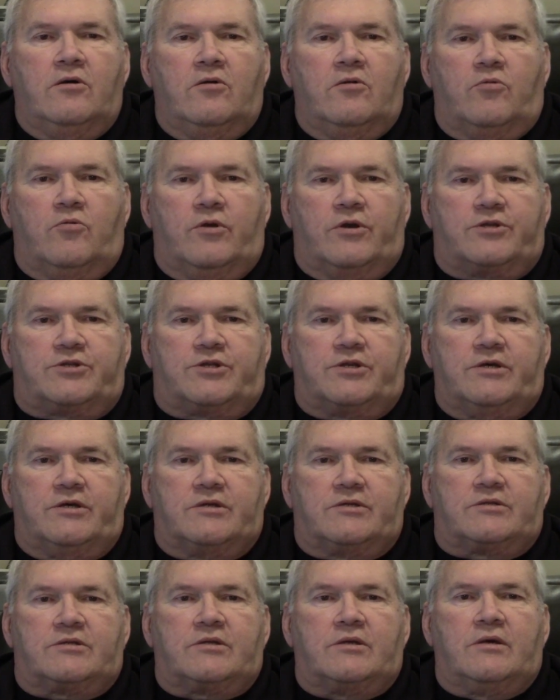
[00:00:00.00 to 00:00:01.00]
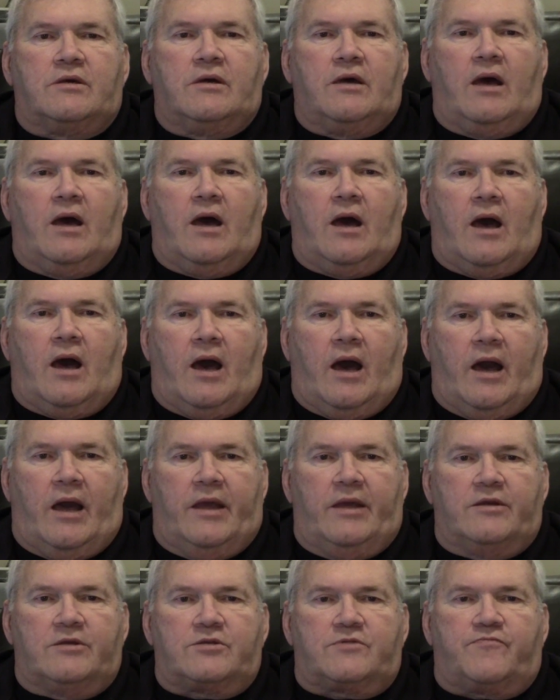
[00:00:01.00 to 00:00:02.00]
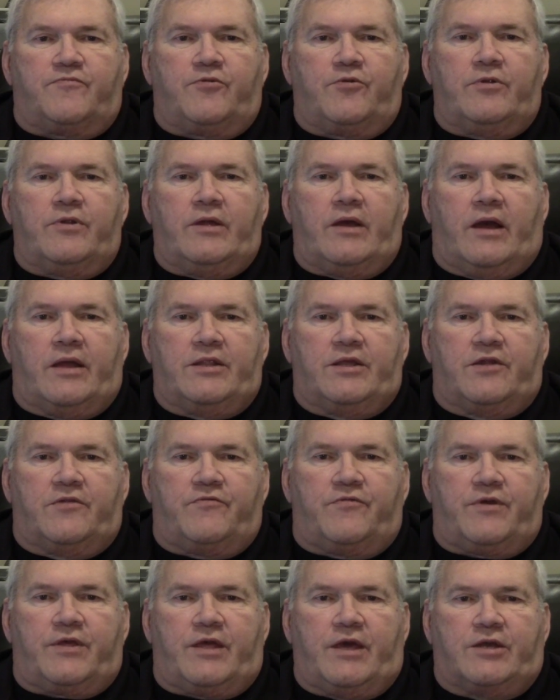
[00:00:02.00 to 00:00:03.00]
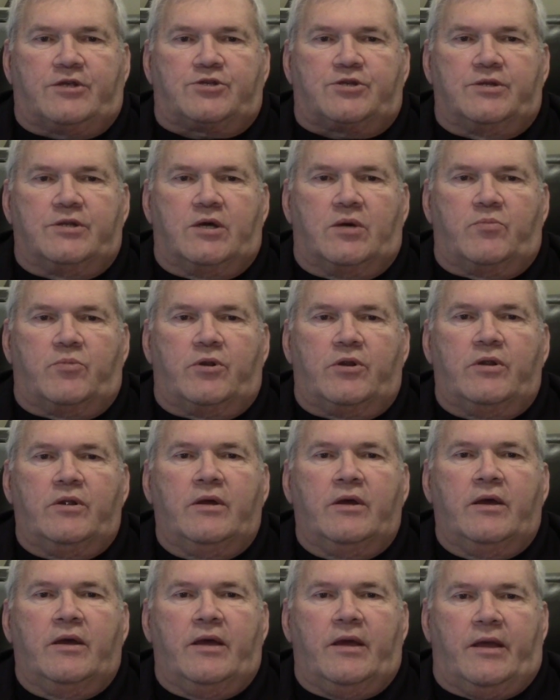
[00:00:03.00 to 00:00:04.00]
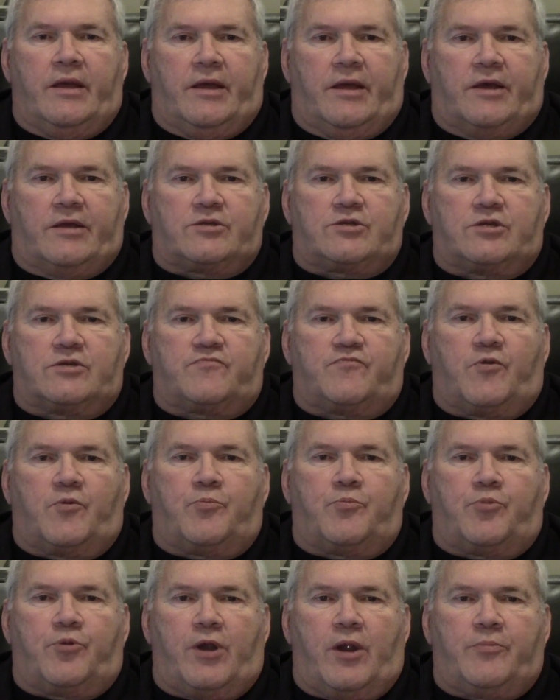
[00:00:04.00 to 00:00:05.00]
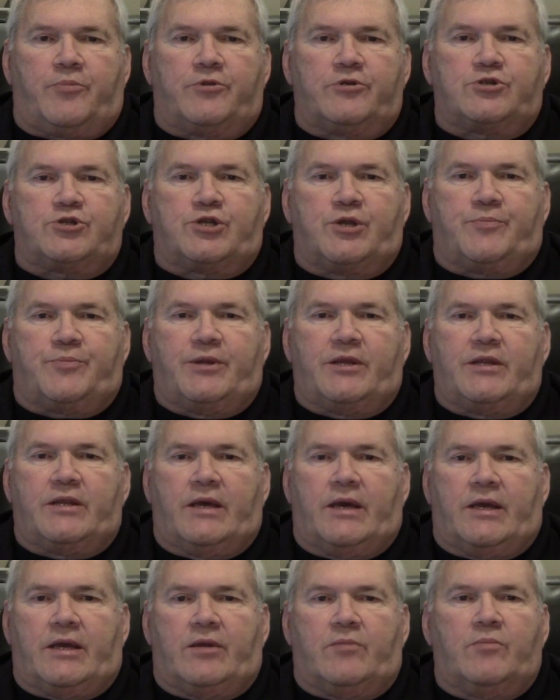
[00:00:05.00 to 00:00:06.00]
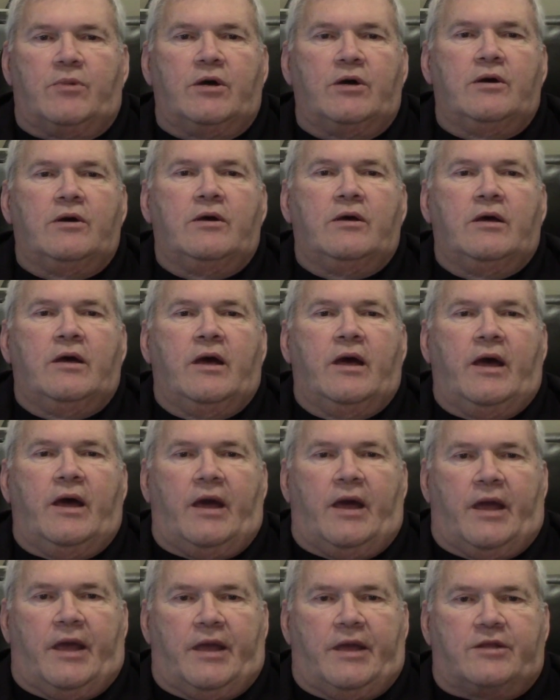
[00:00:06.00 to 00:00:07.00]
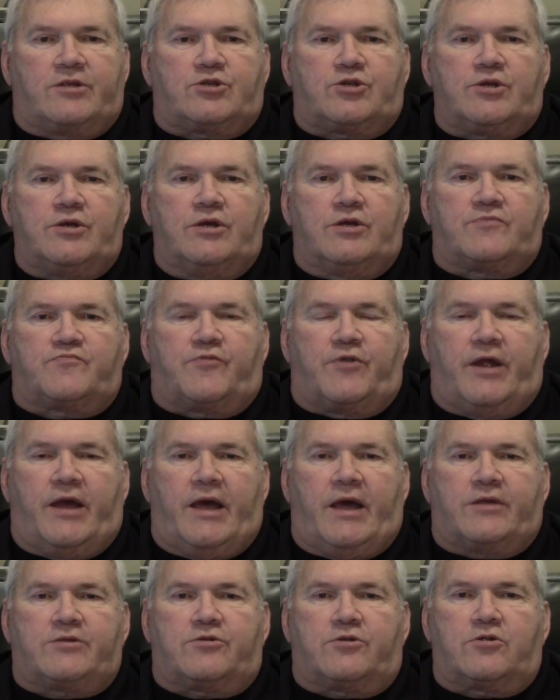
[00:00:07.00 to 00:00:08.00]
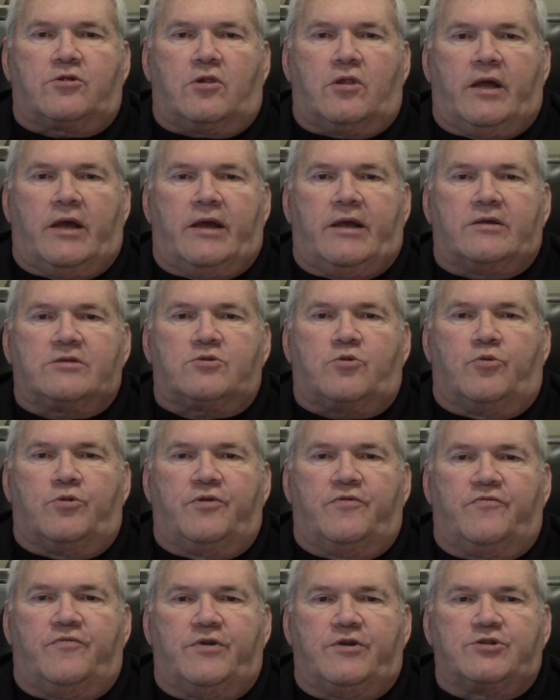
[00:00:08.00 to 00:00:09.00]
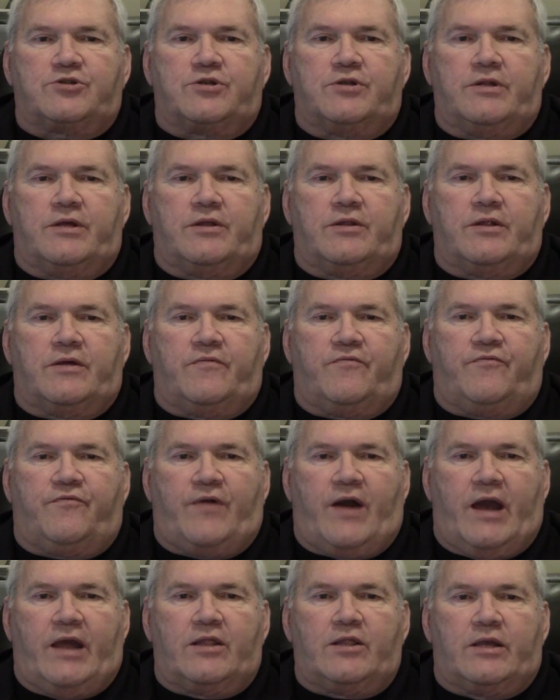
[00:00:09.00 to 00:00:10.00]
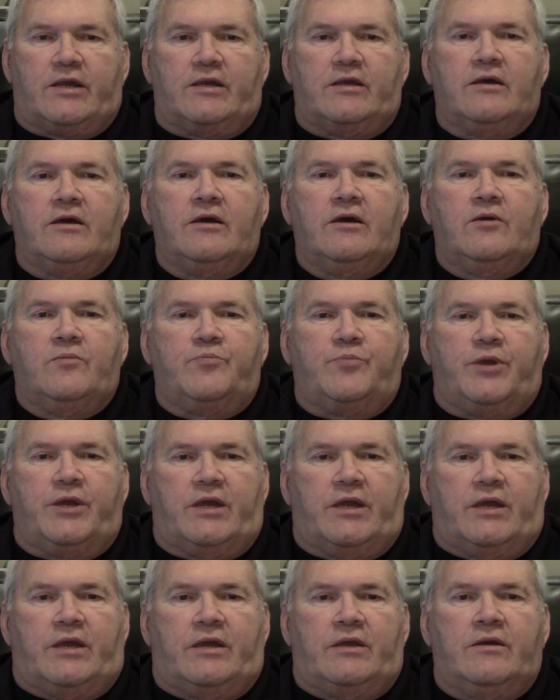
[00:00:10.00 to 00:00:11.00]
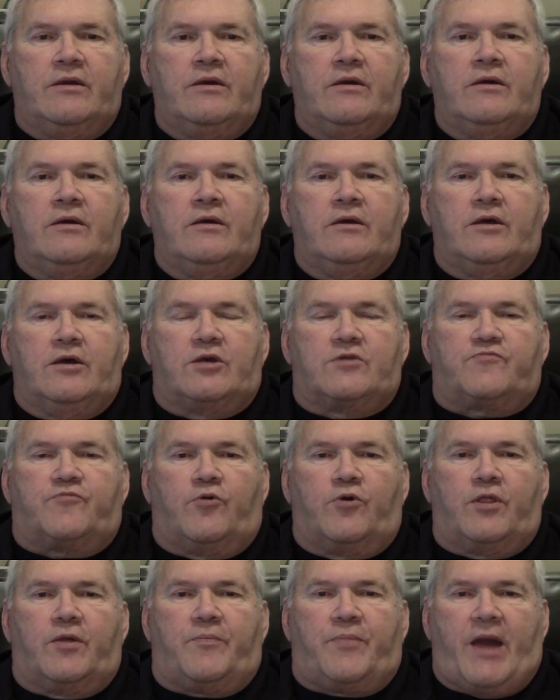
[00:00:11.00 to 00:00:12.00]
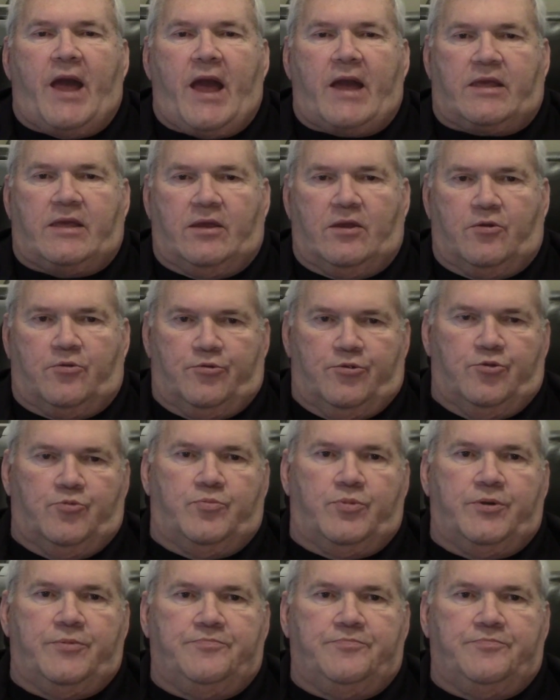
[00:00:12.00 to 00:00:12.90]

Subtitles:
which is I is for identification number, S is for proper shipping name, H is for hazard class or division, and finally P is for the packing group.